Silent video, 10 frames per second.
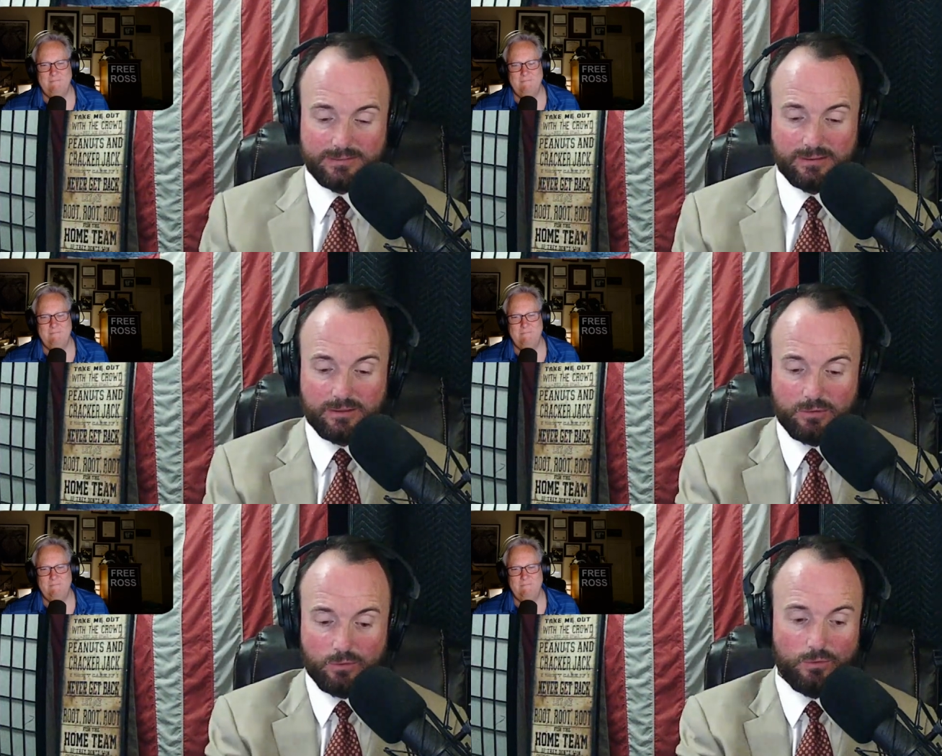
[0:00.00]
Speaker 1: a
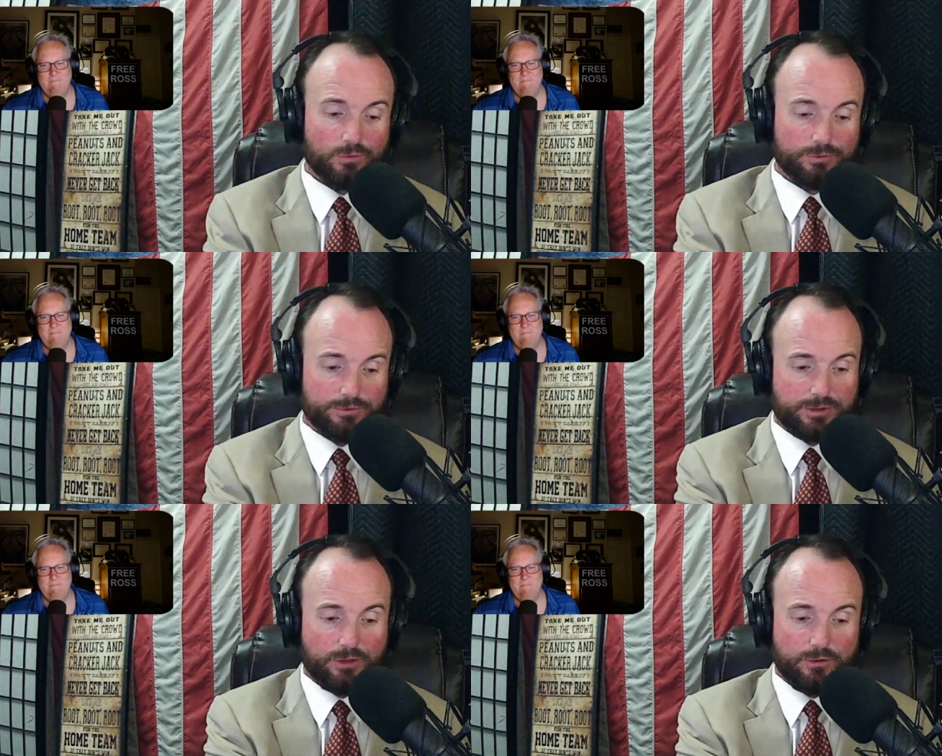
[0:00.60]
cold or
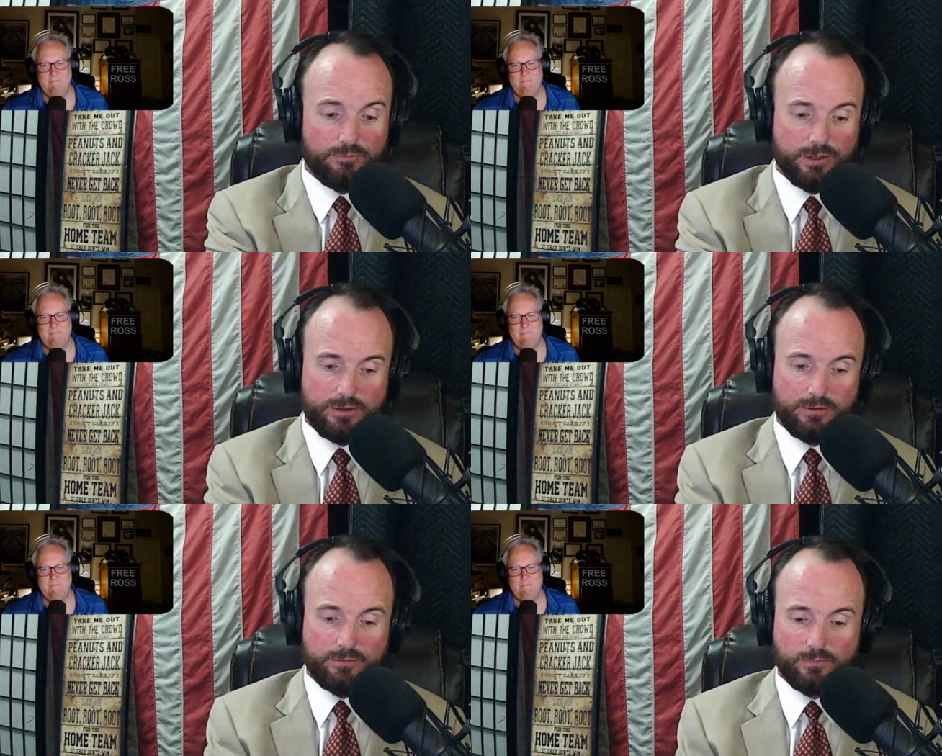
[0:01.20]
COVID
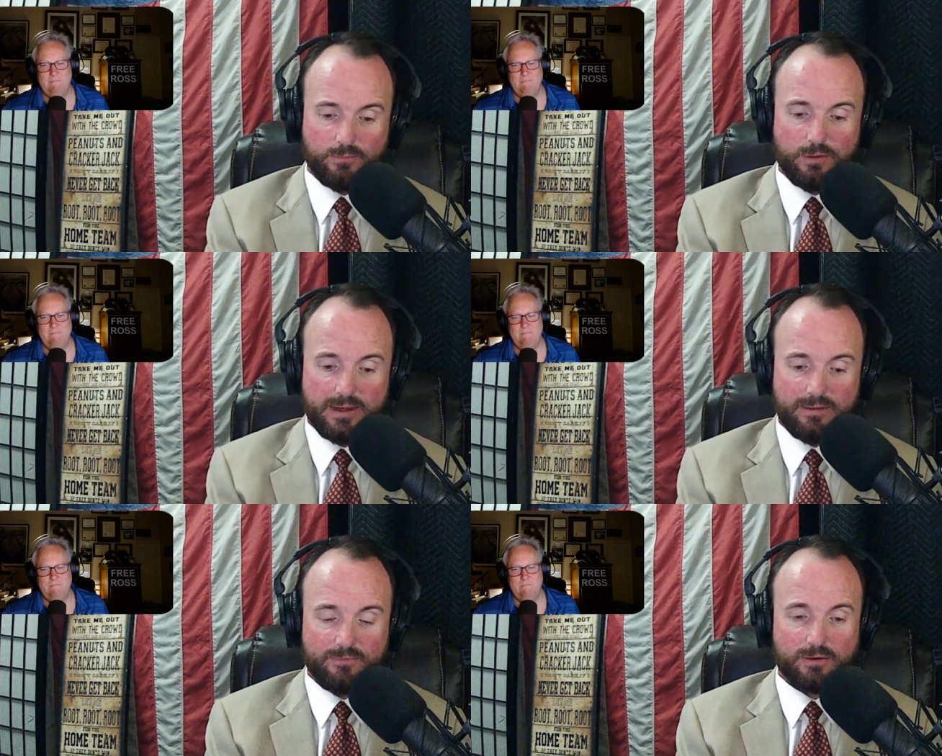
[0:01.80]
or
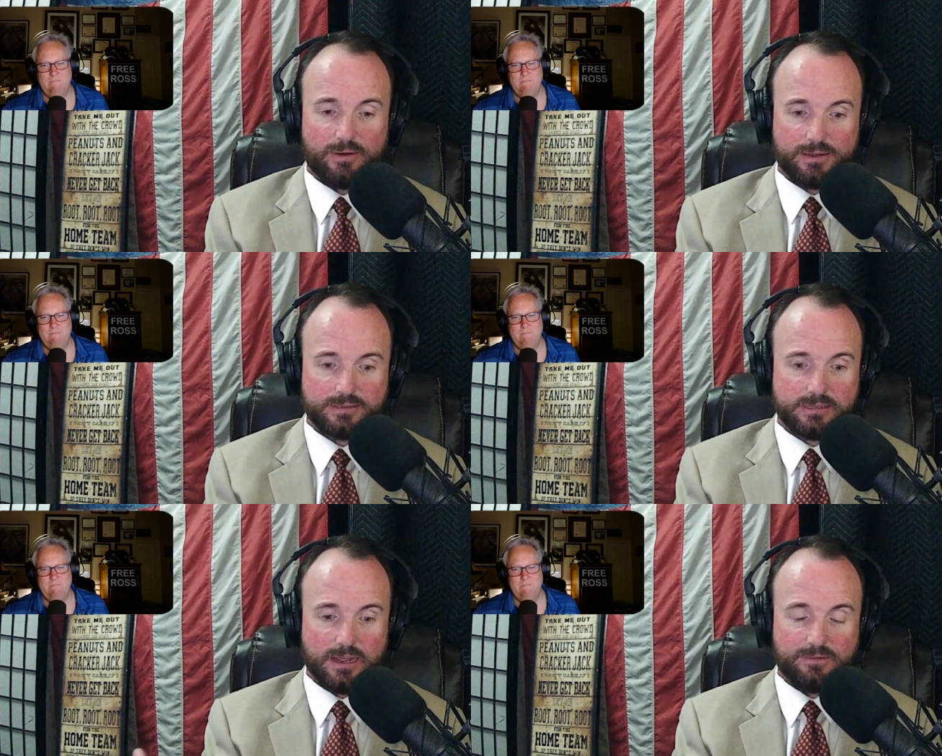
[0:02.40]
whatever, and he's
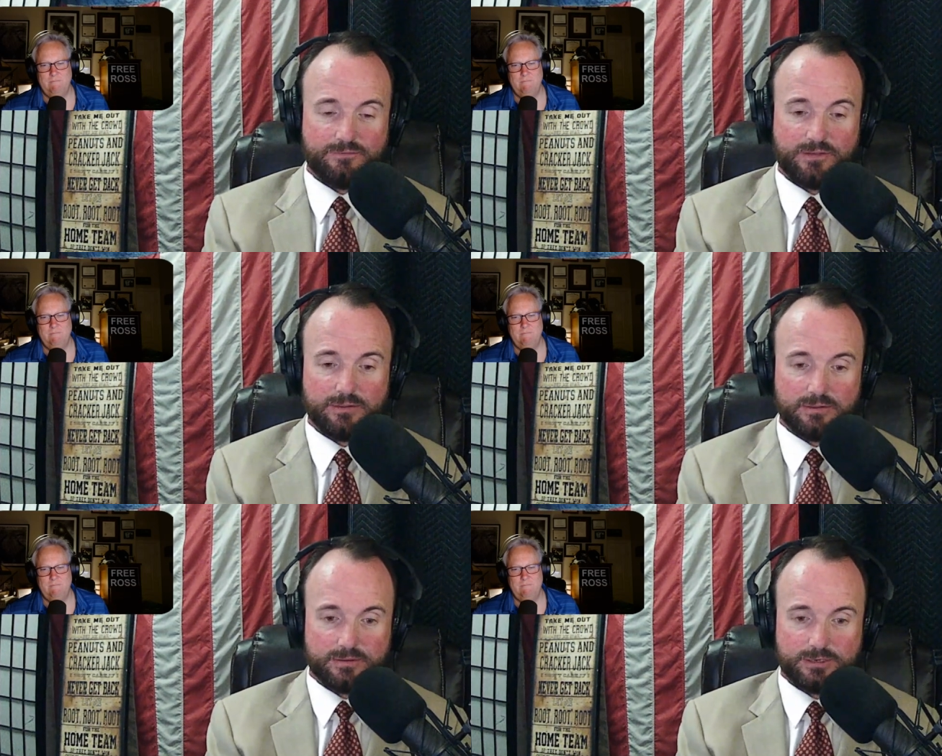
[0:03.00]
not
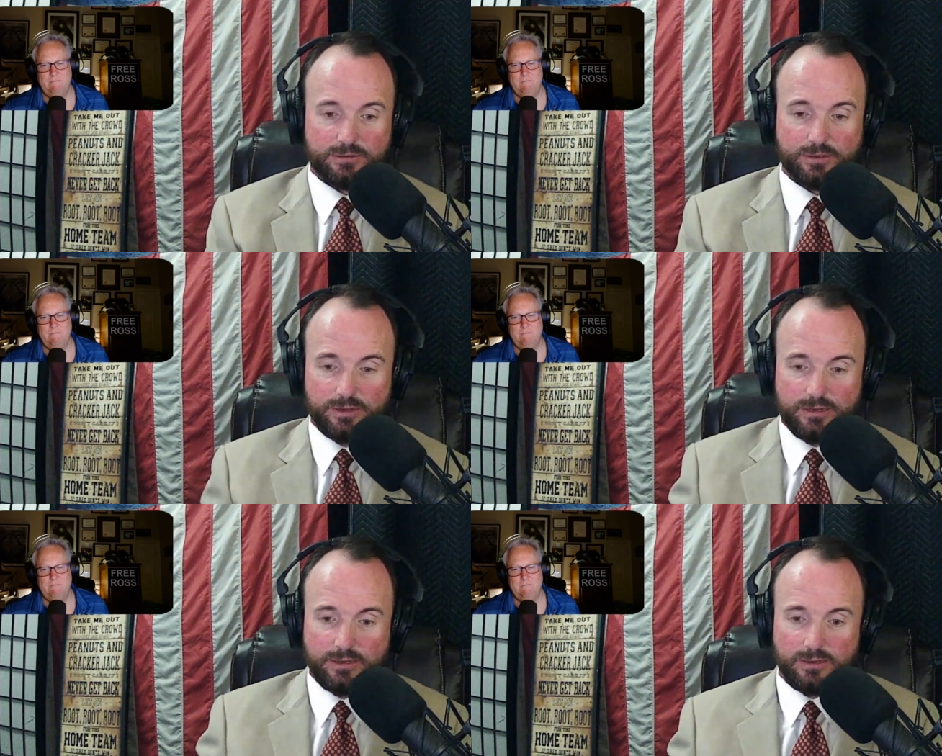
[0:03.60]
feeling too good.
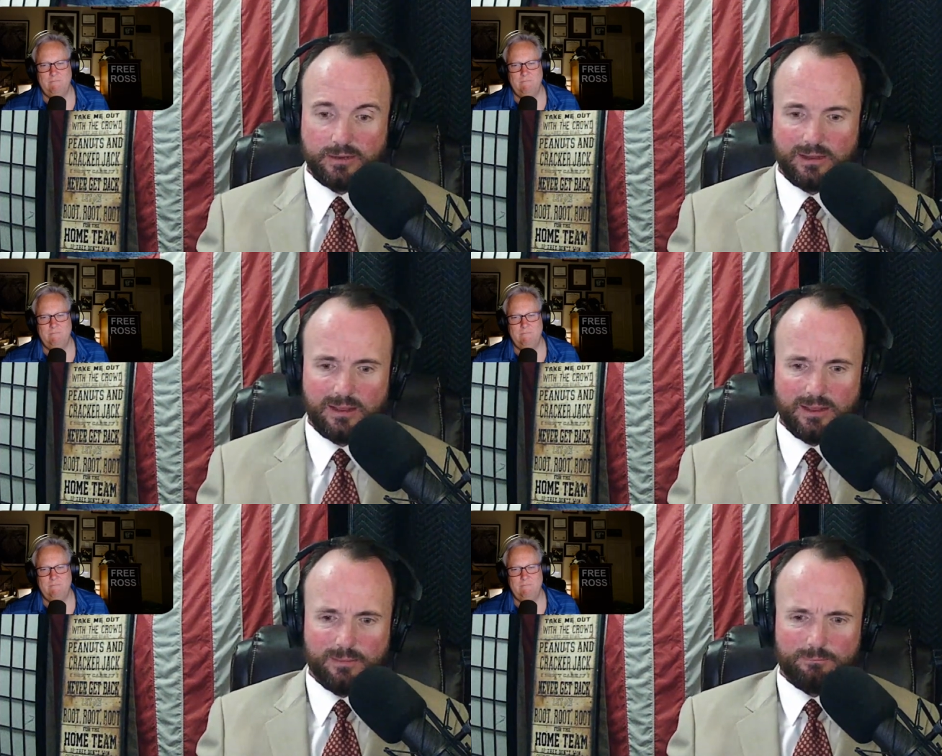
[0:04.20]

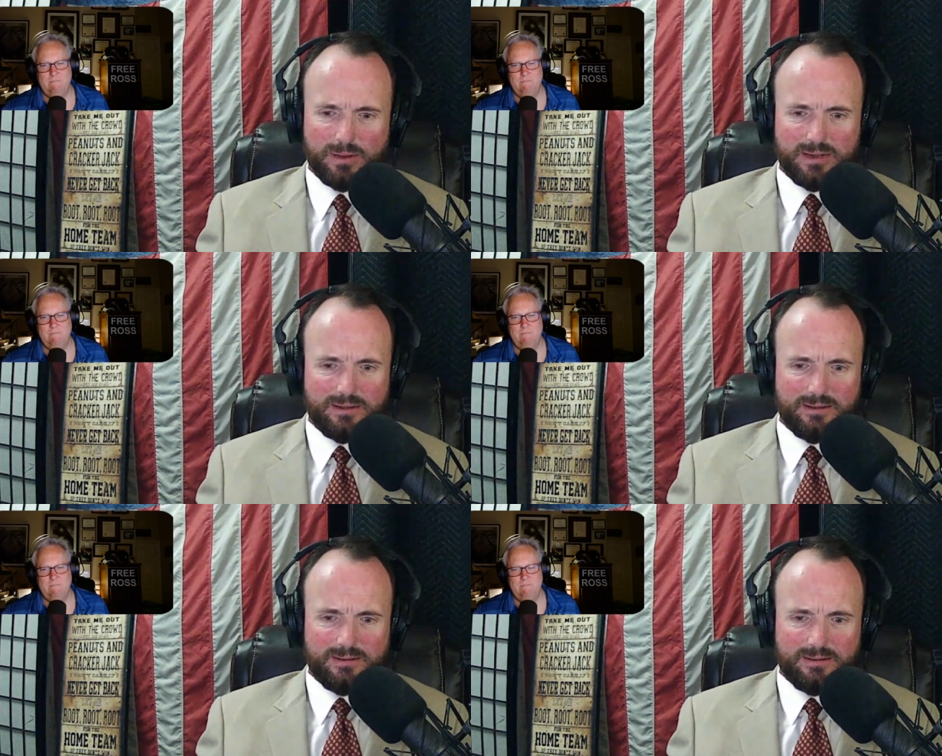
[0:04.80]
But
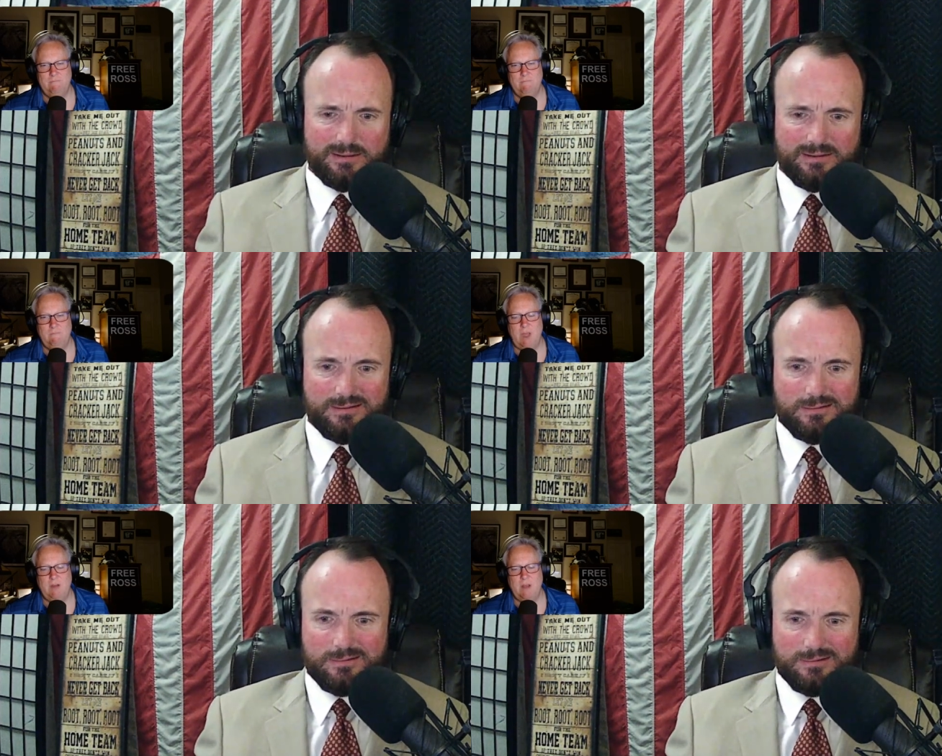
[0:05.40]

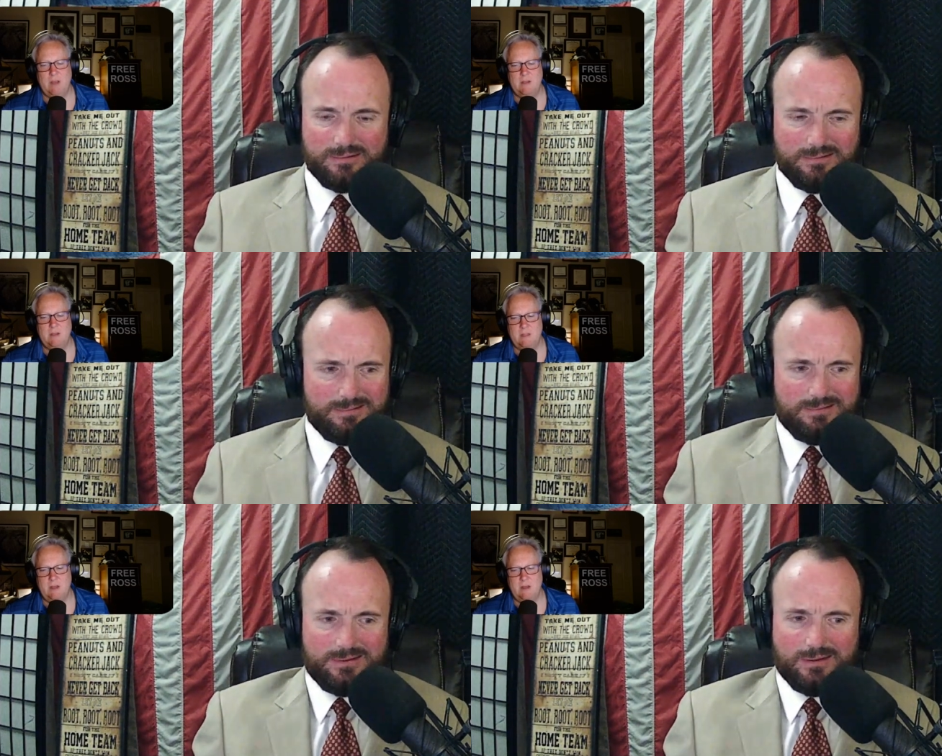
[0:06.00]
Speaker 2: does
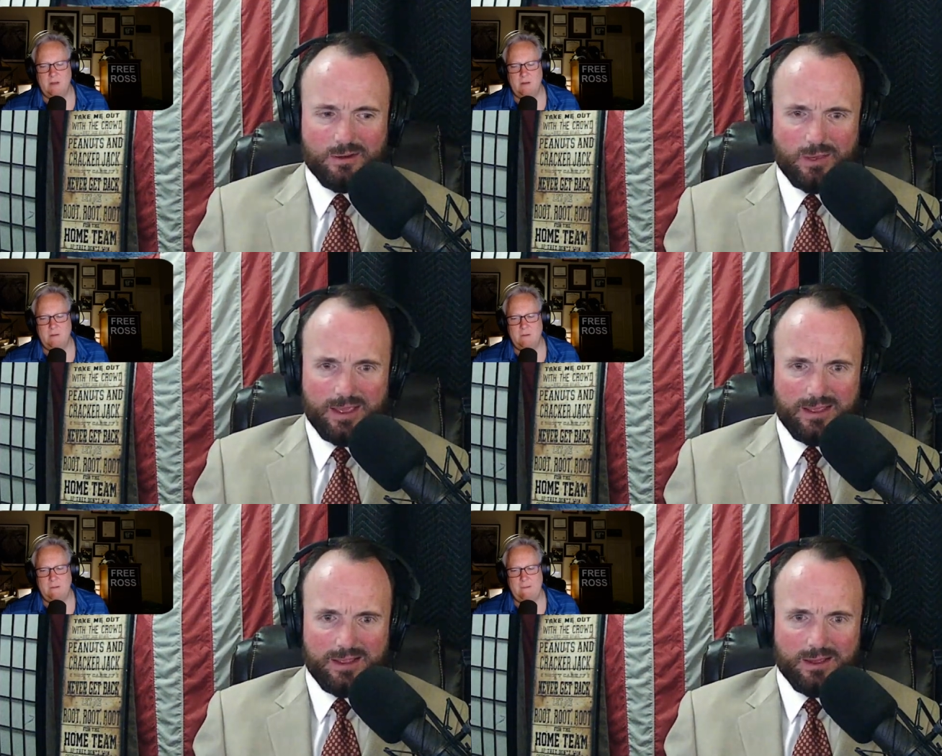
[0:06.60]
uh,
Speaker 1: okay.
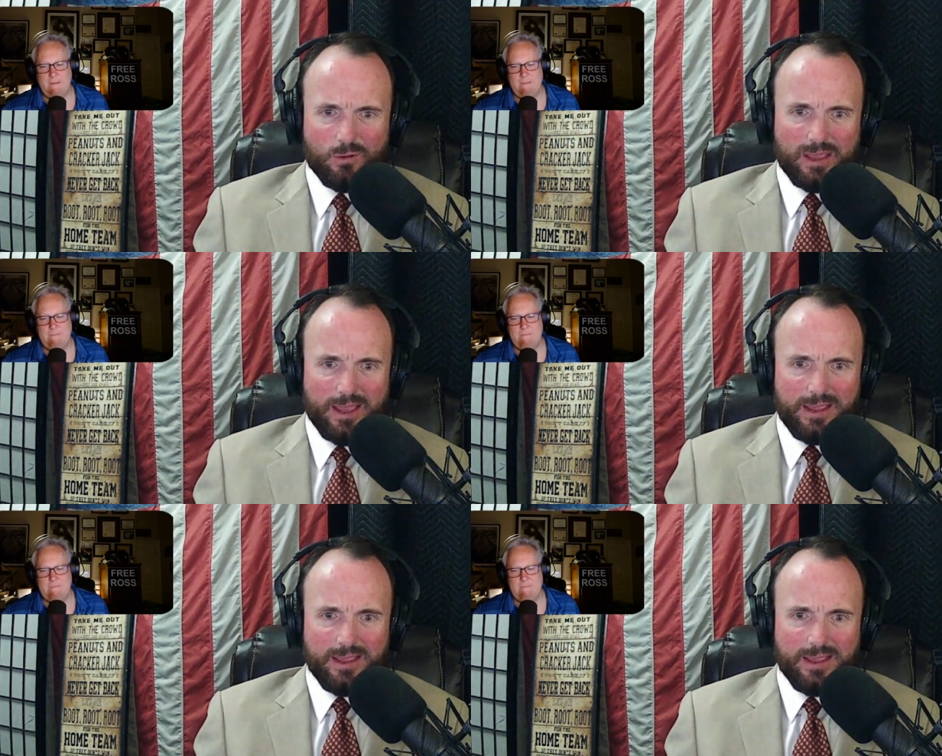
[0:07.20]
okay.